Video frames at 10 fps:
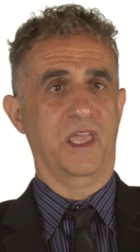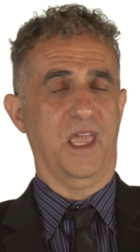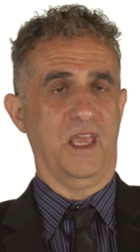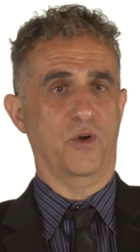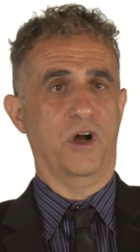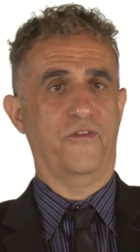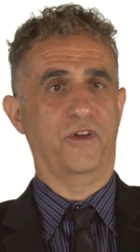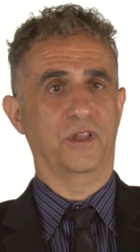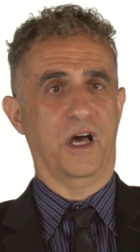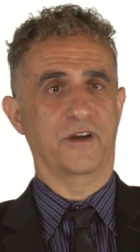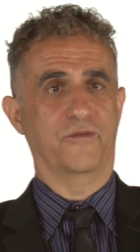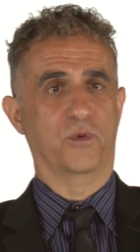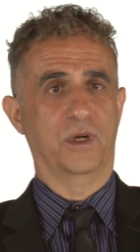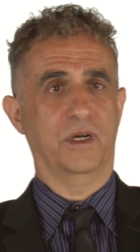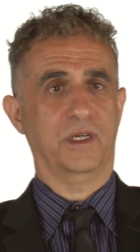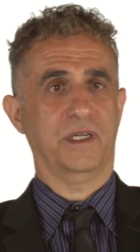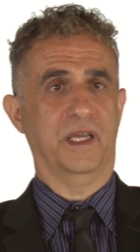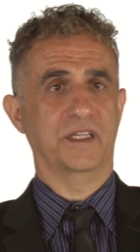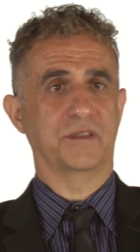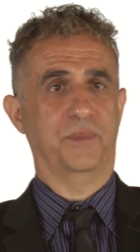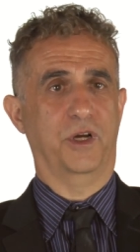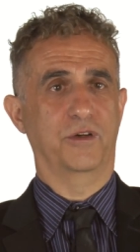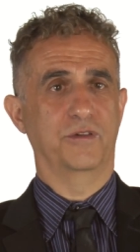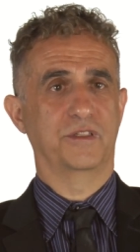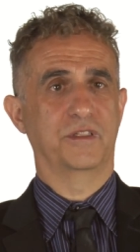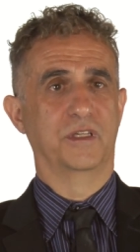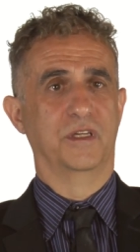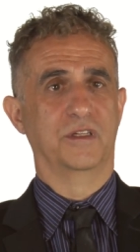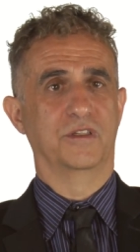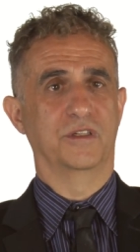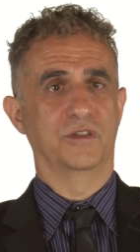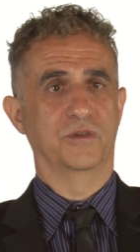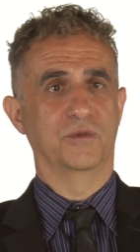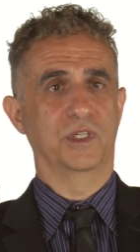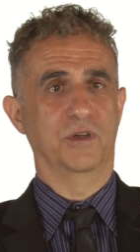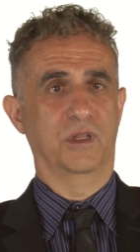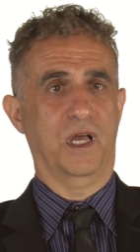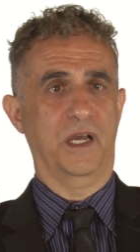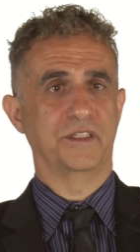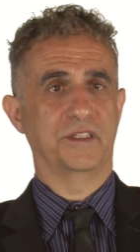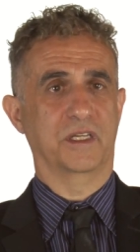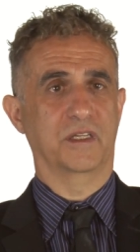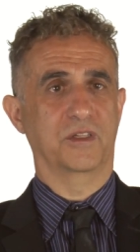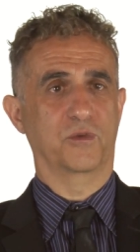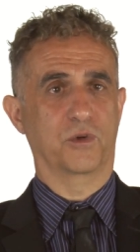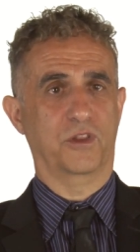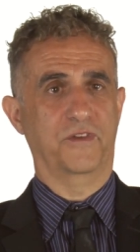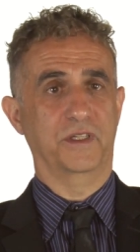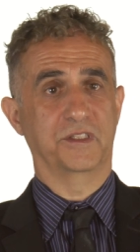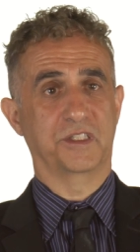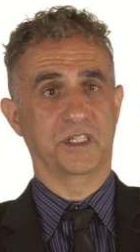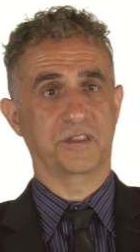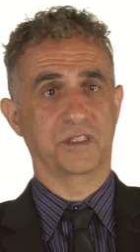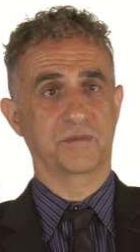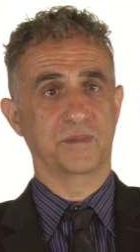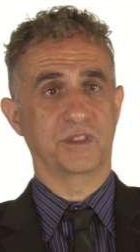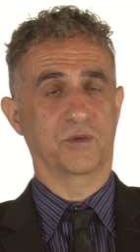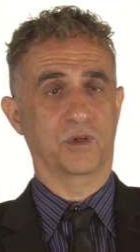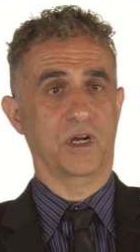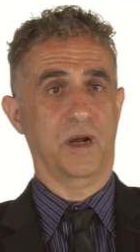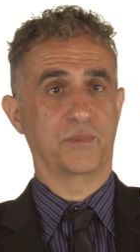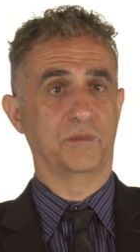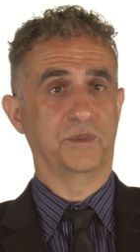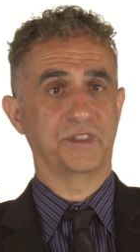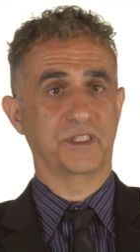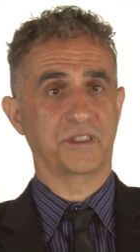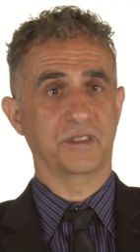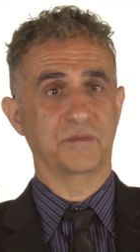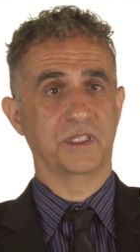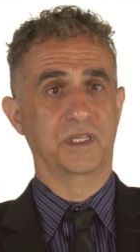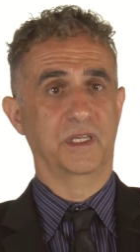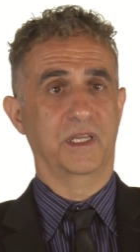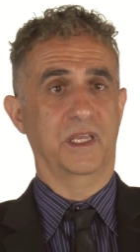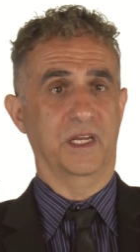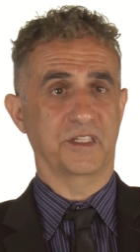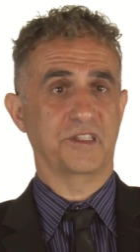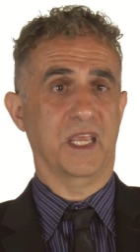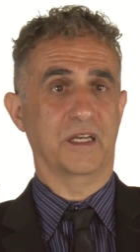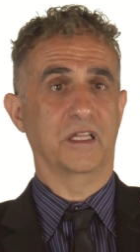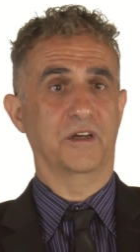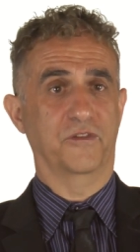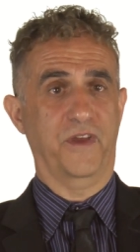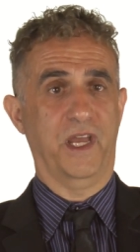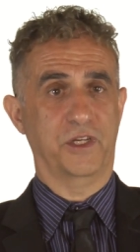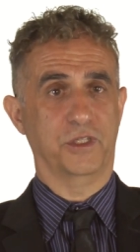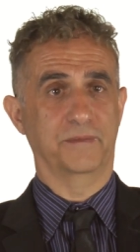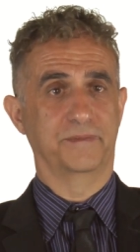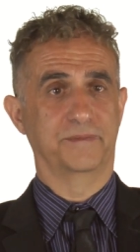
an awful lot of work, as opposed to utilizing Northfield systems or comparable systems in a standalone fashion.